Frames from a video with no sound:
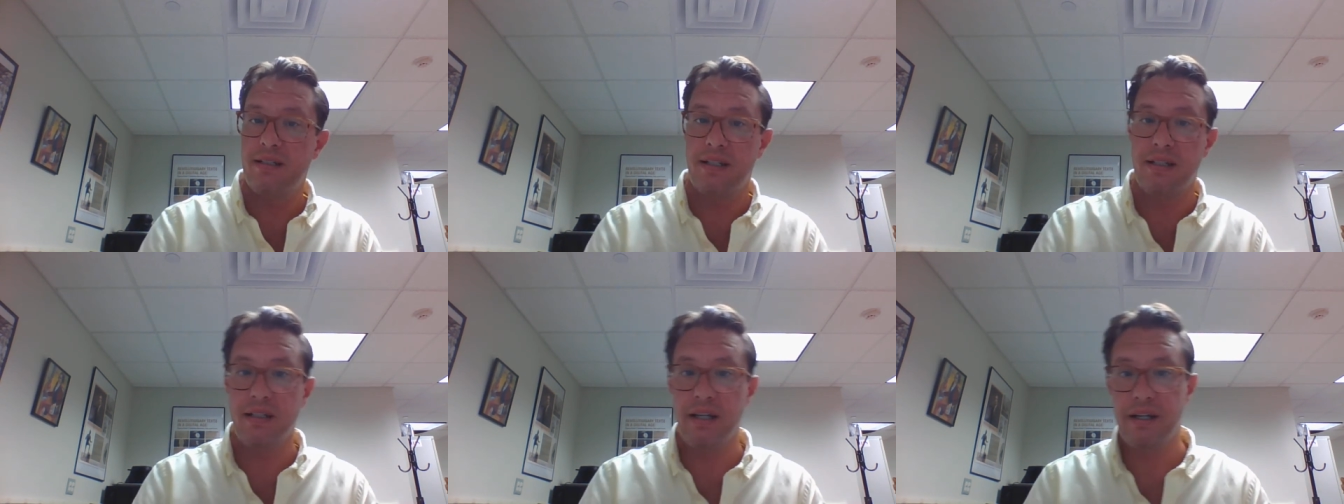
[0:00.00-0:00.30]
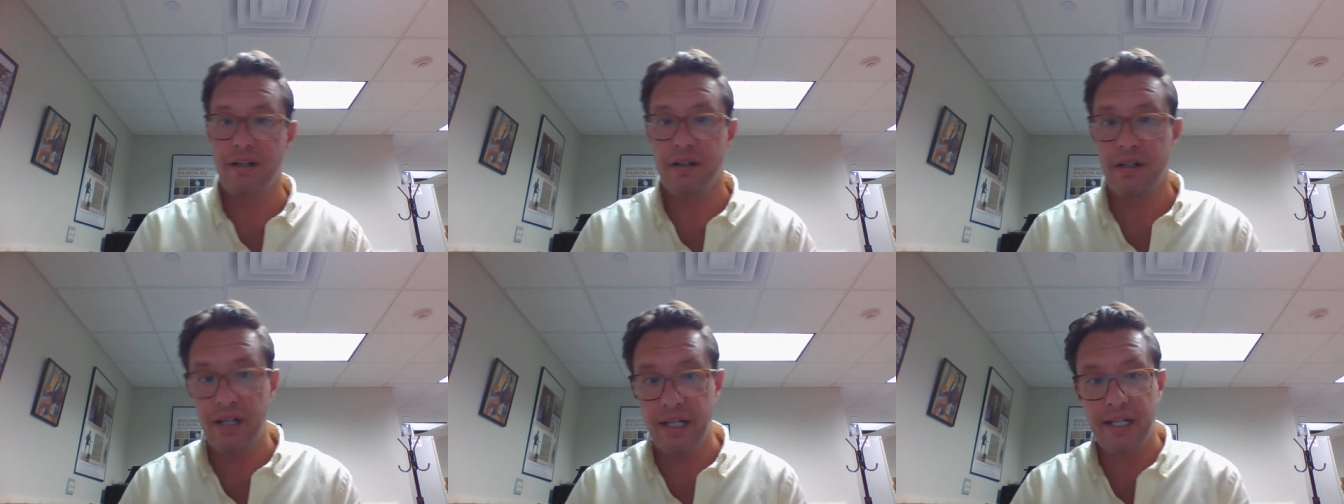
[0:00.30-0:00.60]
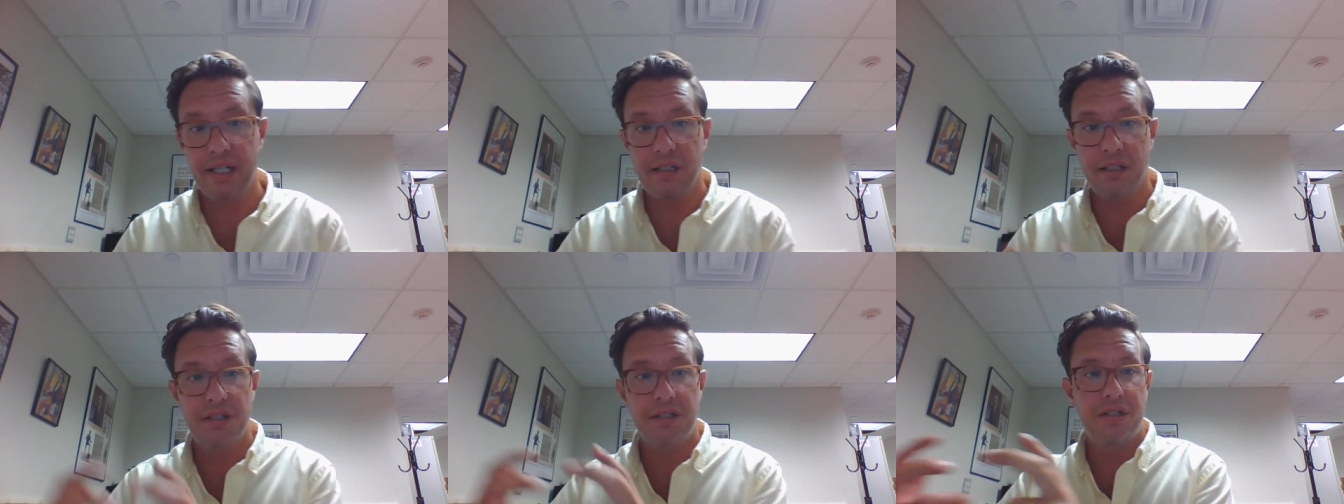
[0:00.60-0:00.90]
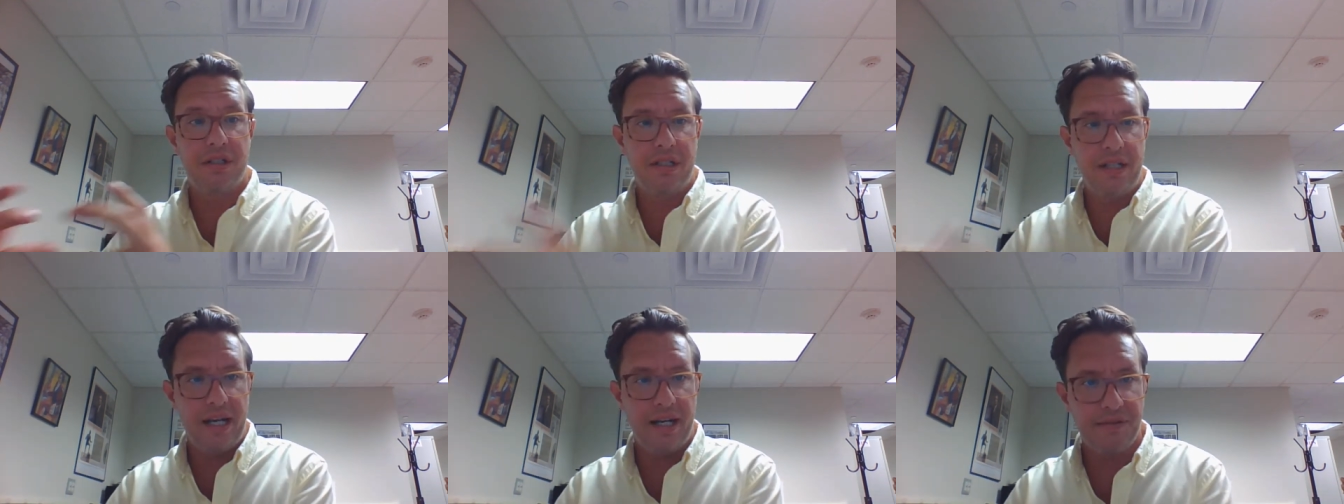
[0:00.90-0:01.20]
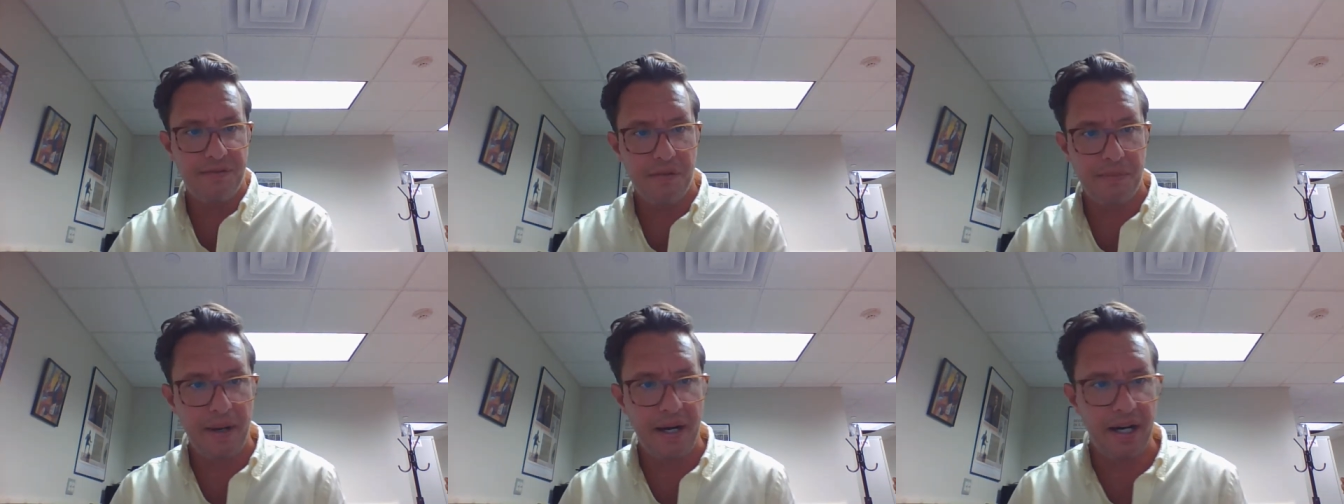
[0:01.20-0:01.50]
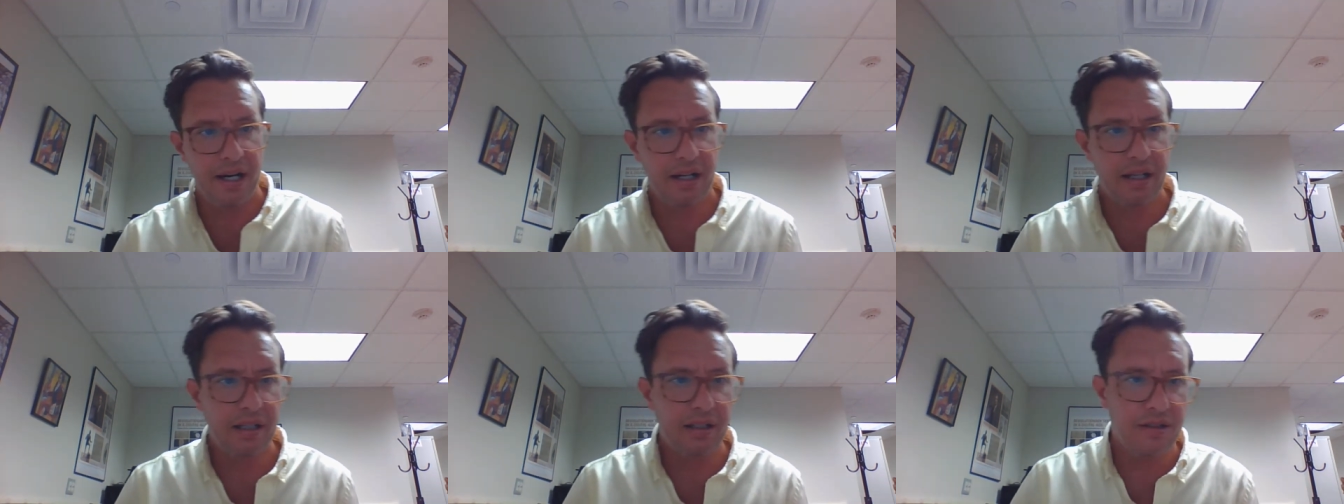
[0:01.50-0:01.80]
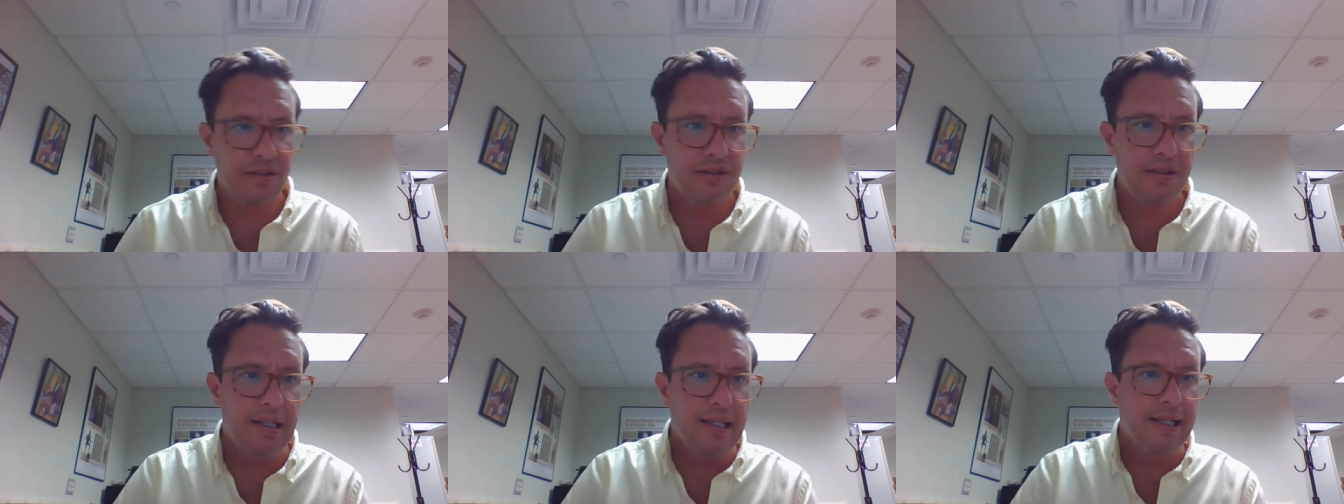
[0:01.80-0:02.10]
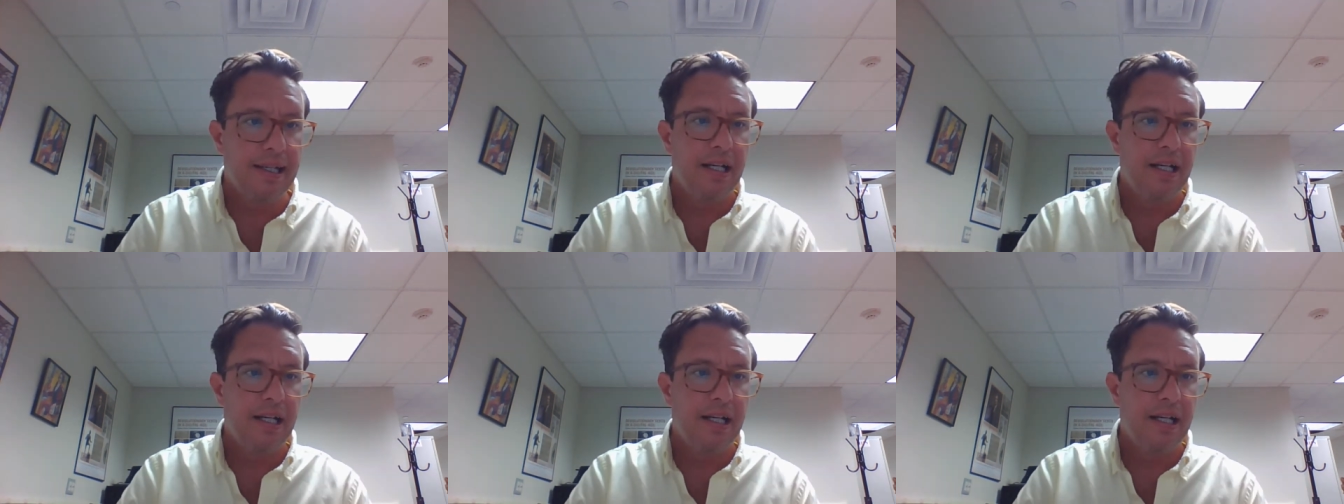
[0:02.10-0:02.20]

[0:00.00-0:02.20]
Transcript: and later English and Native Americans.